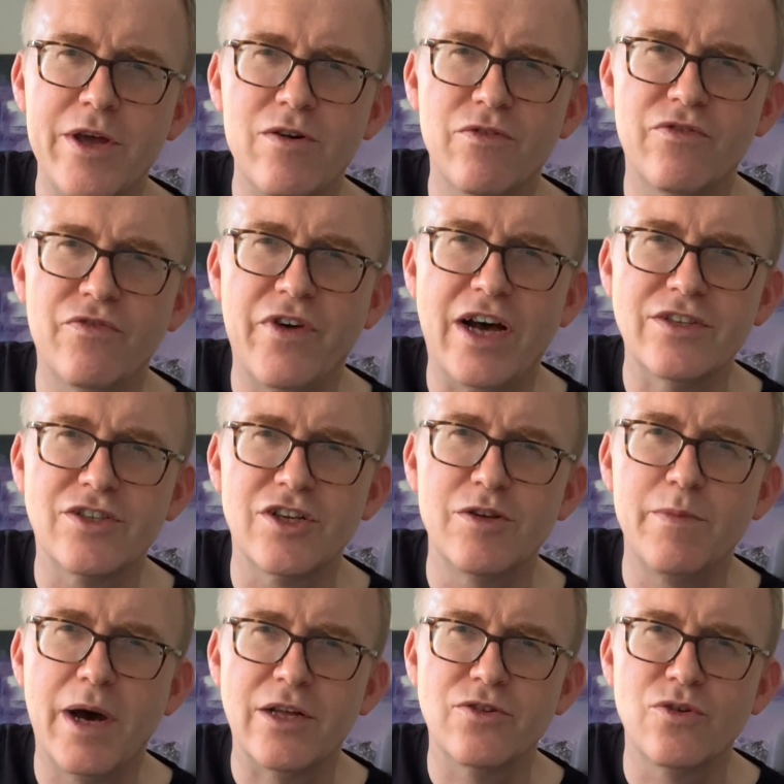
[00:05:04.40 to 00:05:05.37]
old-fashioned,
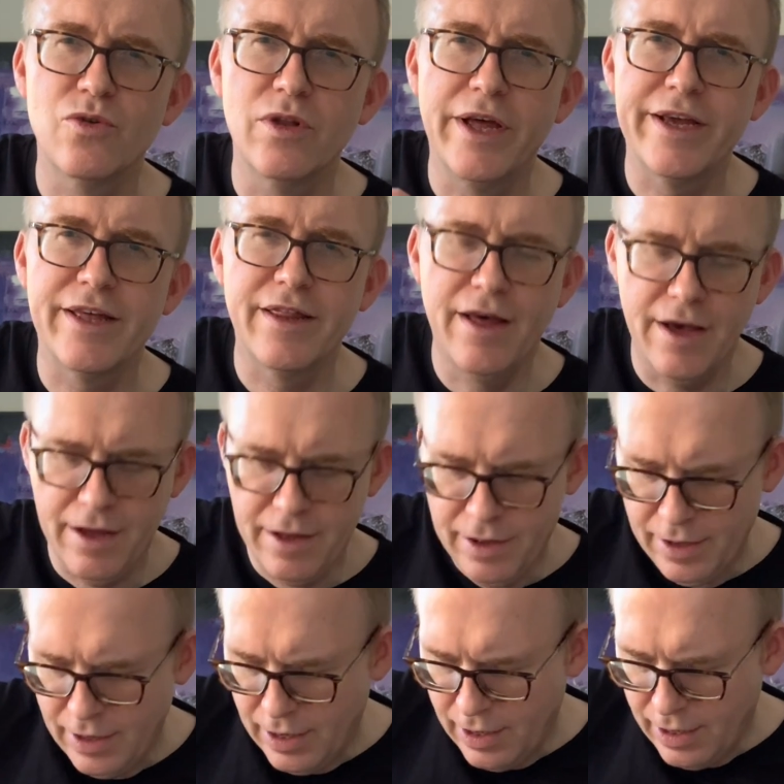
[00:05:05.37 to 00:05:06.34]
but I don't like
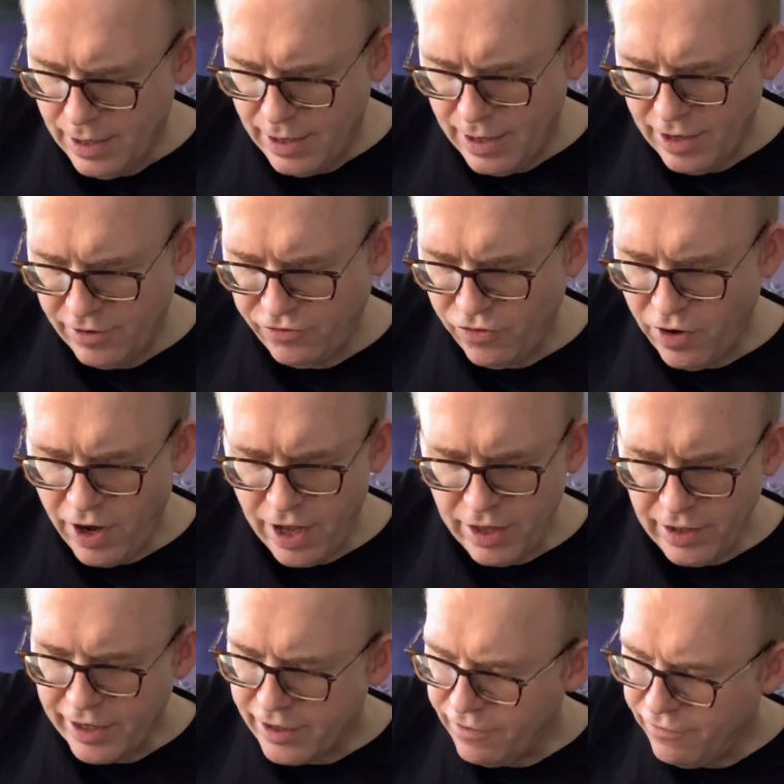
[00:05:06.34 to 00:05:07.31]
that. So I
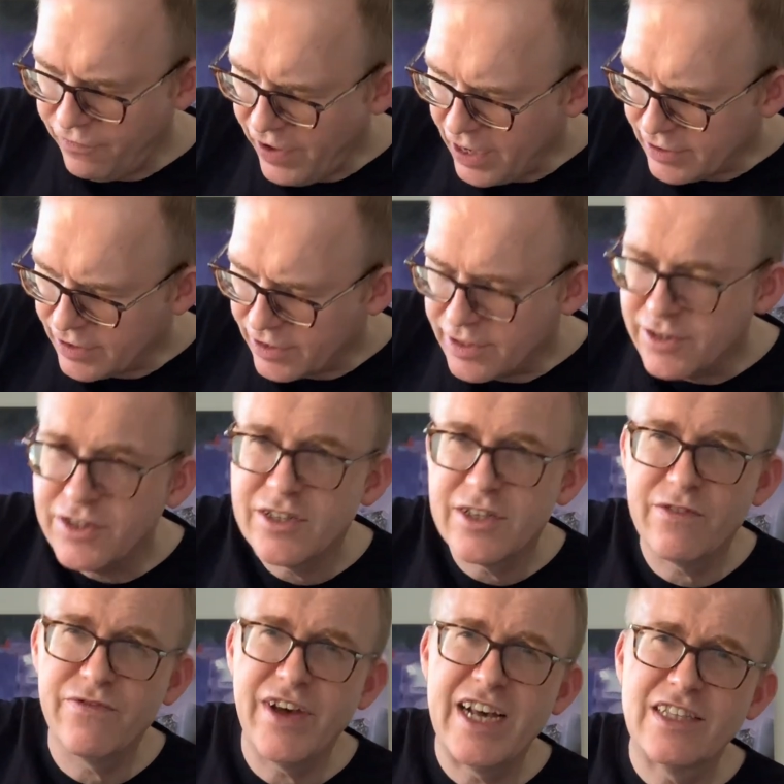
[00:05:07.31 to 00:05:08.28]
like the fact that this is
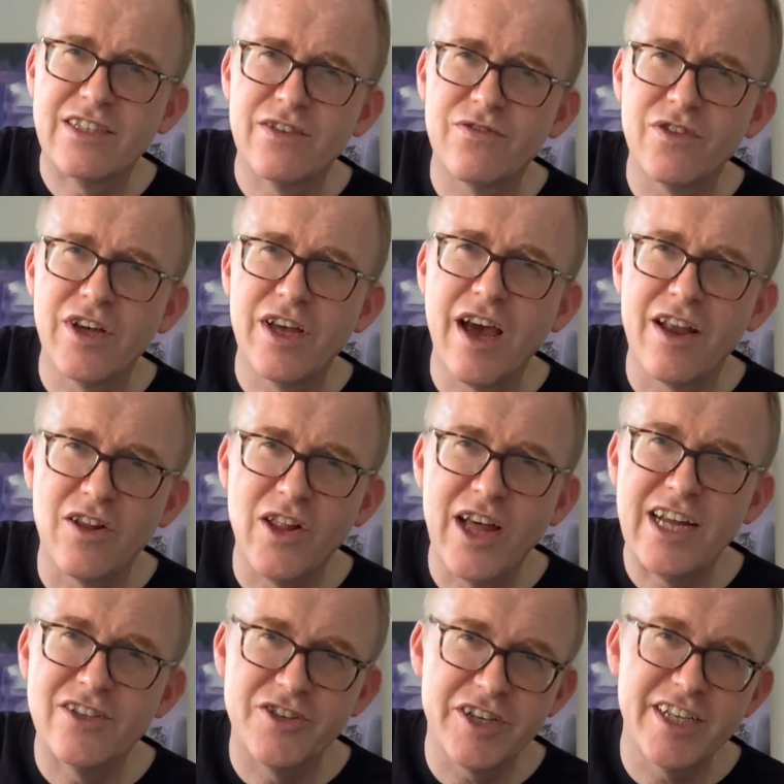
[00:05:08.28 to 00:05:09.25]
effectively an
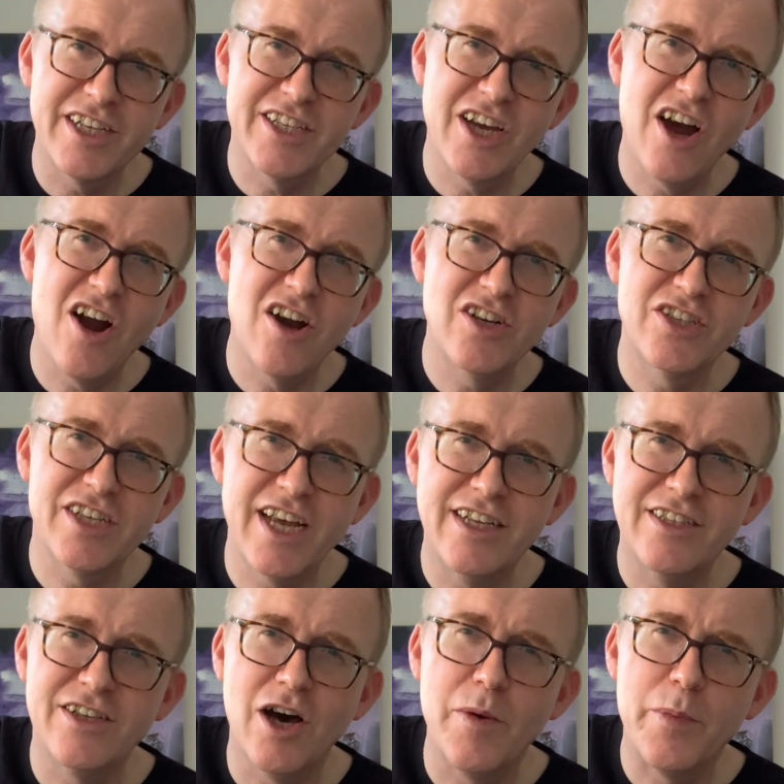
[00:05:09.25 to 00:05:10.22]
electric guitar
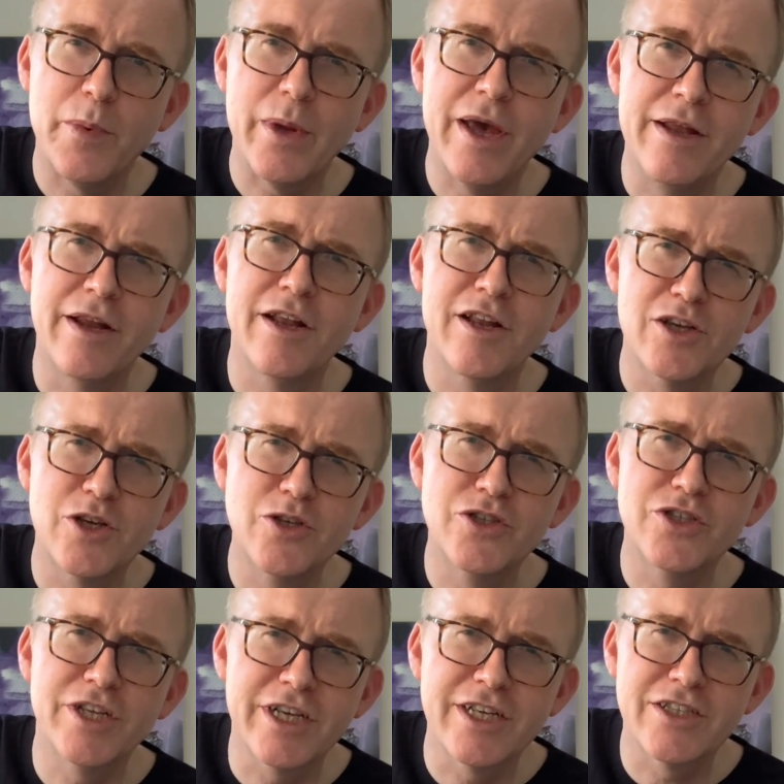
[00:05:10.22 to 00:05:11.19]
setup in an
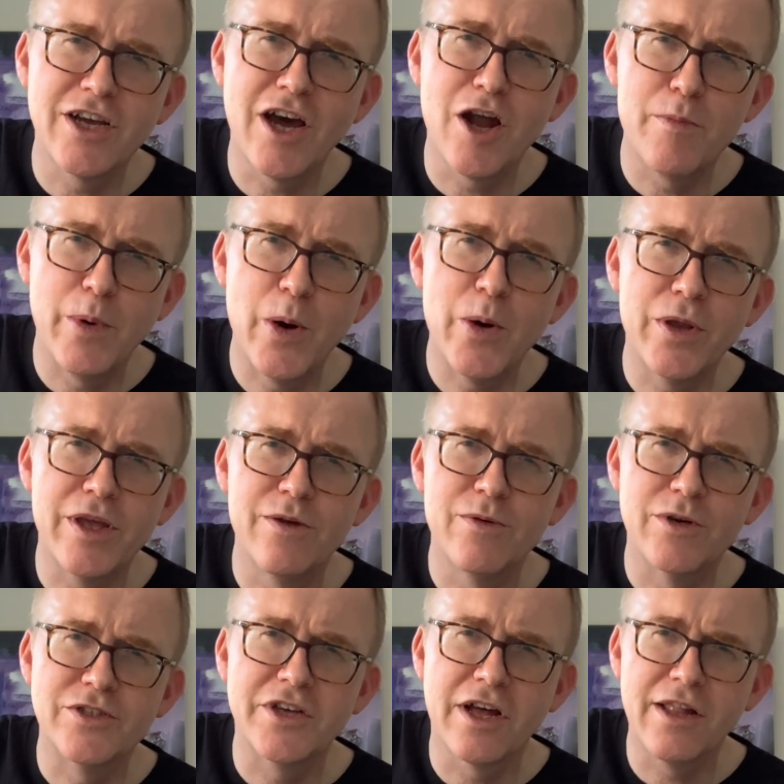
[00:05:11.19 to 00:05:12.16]
acoustic guitar body,
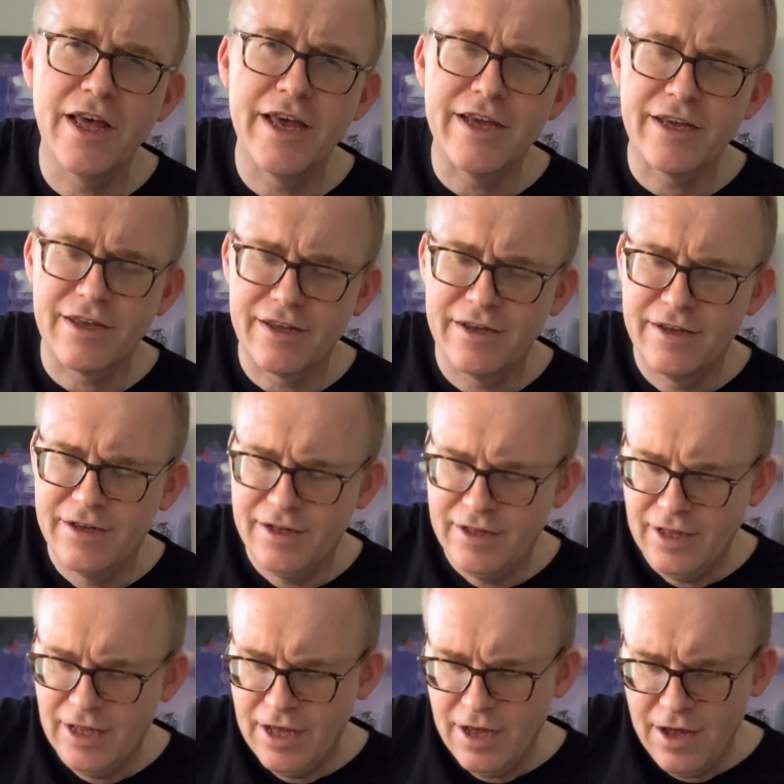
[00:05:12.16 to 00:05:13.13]
which I
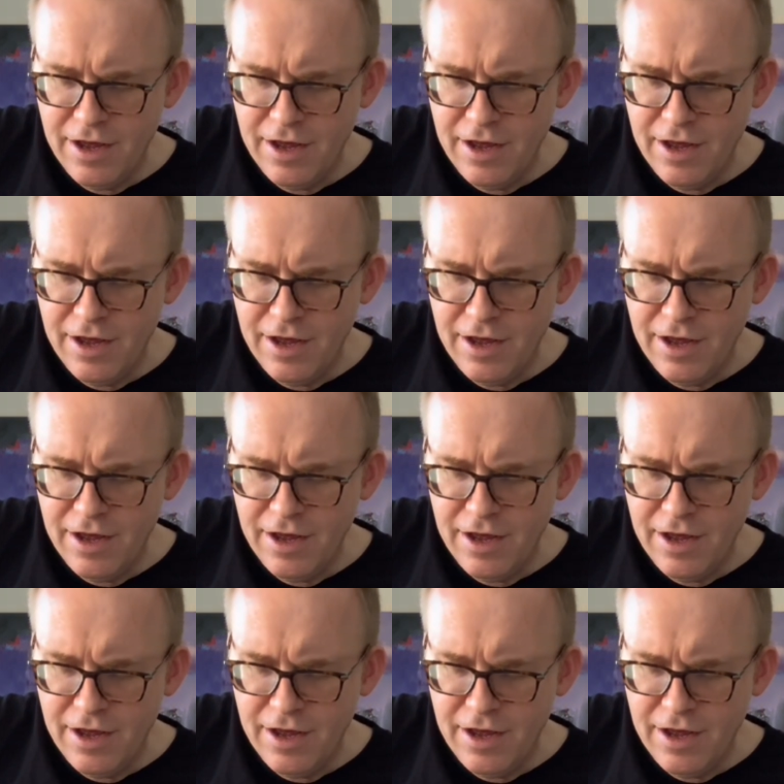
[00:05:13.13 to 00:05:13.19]
like.